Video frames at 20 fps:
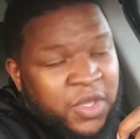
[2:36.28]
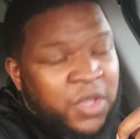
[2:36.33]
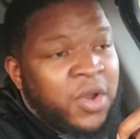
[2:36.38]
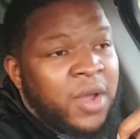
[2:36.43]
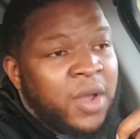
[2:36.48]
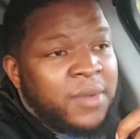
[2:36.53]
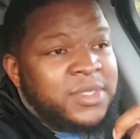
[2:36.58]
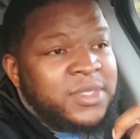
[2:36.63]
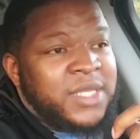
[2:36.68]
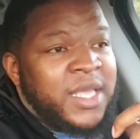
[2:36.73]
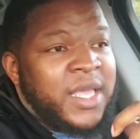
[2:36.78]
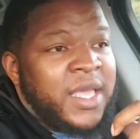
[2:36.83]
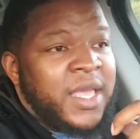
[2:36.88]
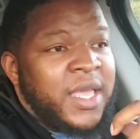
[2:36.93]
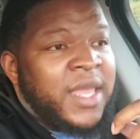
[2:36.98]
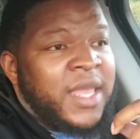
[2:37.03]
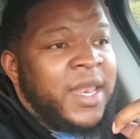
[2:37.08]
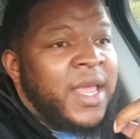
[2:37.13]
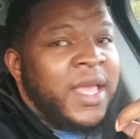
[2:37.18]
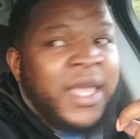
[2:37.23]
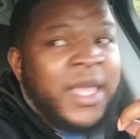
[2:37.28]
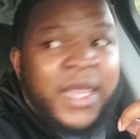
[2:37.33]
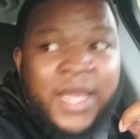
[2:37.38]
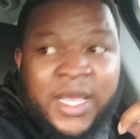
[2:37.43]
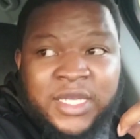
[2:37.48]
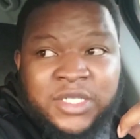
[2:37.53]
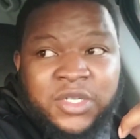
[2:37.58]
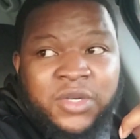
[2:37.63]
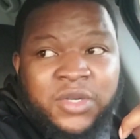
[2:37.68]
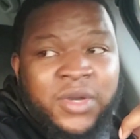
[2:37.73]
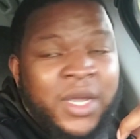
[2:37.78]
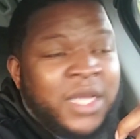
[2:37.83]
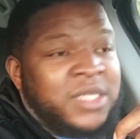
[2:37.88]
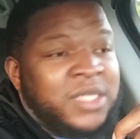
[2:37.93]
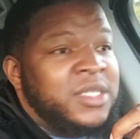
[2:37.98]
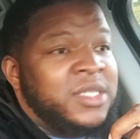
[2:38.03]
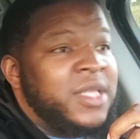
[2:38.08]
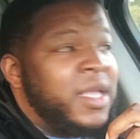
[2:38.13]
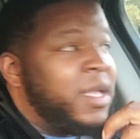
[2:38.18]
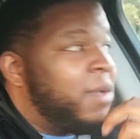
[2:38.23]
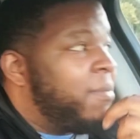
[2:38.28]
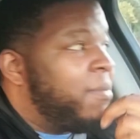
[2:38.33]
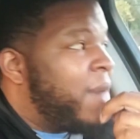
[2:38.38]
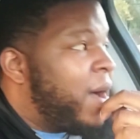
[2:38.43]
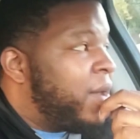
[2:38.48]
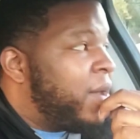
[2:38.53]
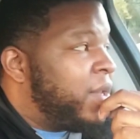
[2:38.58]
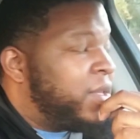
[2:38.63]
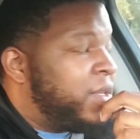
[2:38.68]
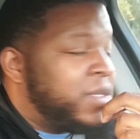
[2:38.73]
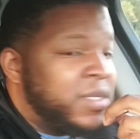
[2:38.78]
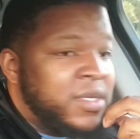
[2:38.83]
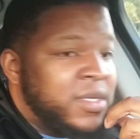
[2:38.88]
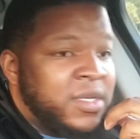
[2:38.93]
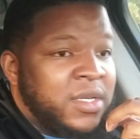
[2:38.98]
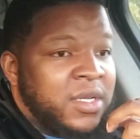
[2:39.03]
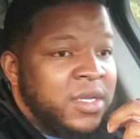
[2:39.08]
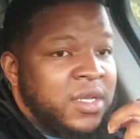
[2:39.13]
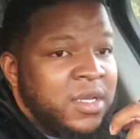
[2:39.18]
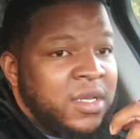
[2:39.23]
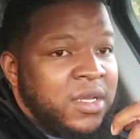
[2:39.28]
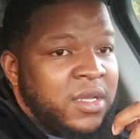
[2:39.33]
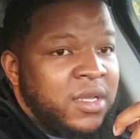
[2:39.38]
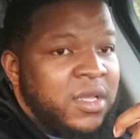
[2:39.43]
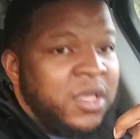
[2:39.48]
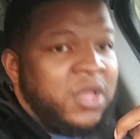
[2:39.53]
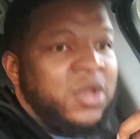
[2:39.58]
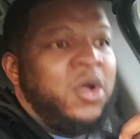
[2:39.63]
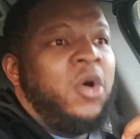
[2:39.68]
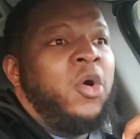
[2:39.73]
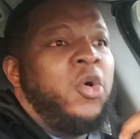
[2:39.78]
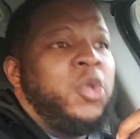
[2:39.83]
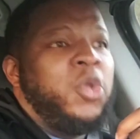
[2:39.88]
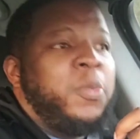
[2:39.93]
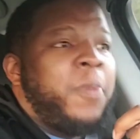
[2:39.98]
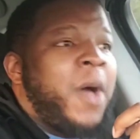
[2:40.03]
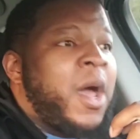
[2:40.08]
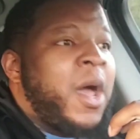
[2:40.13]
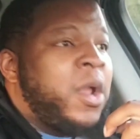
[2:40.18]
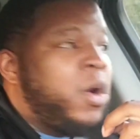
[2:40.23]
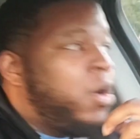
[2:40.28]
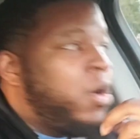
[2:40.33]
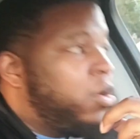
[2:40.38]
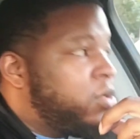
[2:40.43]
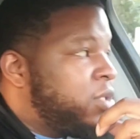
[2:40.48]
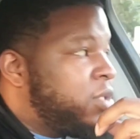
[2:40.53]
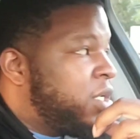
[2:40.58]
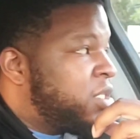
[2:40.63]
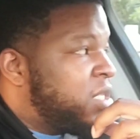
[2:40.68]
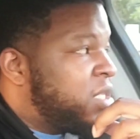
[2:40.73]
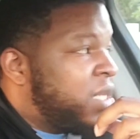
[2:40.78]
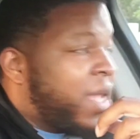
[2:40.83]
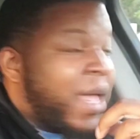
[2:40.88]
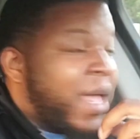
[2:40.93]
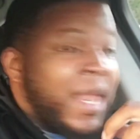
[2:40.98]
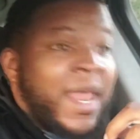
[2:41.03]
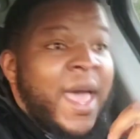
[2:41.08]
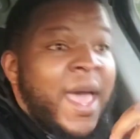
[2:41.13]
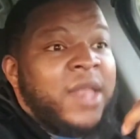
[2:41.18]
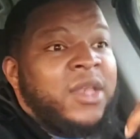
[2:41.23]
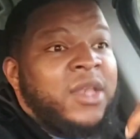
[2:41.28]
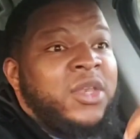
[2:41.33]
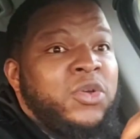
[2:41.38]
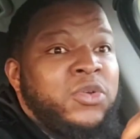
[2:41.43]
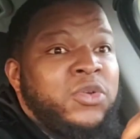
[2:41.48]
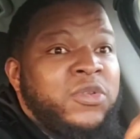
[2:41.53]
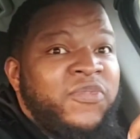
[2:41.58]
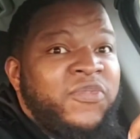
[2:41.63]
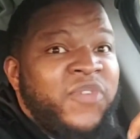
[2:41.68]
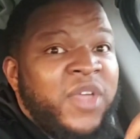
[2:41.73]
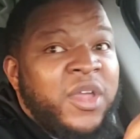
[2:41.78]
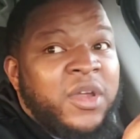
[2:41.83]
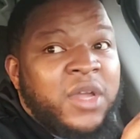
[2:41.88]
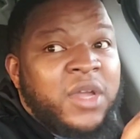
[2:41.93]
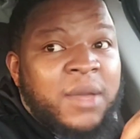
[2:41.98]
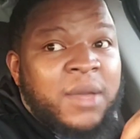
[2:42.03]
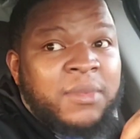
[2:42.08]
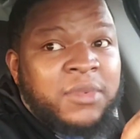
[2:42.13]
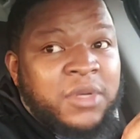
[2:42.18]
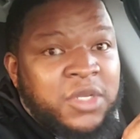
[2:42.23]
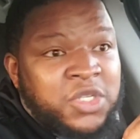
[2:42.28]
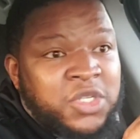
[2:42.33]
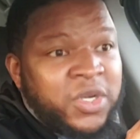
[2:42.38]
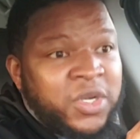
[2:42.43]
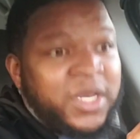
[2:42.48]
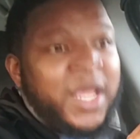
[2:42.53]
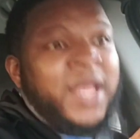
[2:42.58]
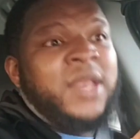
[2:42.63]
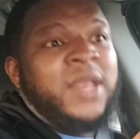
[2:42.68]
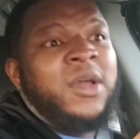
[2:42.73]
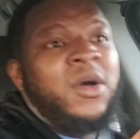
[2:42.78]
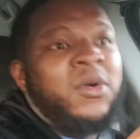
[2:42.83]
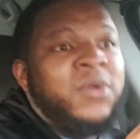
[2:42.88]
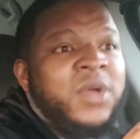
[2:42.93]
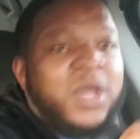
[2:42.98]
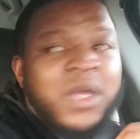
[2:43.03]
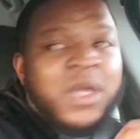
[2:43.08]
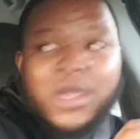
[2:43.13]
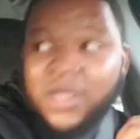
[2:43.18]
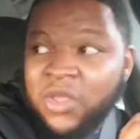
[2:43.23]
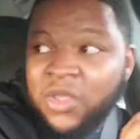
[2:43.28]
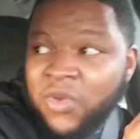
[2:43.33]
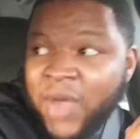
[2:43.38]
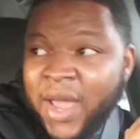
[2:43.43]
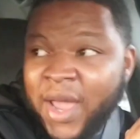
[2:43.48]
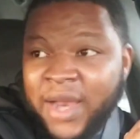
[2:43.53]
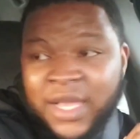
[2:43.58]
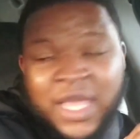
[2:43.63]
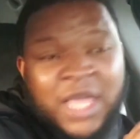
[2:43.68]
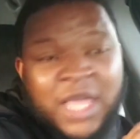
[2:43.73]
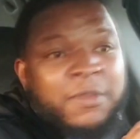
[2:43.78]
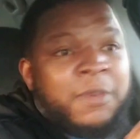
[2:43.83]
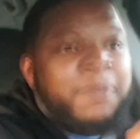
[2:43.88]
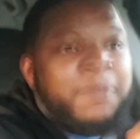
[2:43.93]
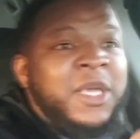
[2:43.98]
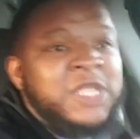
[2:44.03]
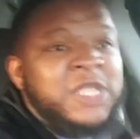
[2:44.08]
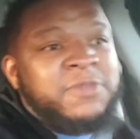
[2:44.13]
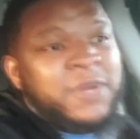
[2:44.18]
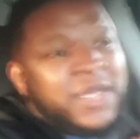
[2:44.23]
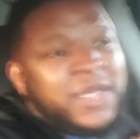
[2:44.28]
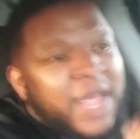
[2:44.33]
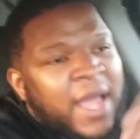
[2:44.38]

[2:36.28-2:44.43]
You know what I'm saying? And that's the crazy thing about it. You know, all the potholes, this and that. A lot of dudes fear coming to Detroit. They know you got to keep a peace.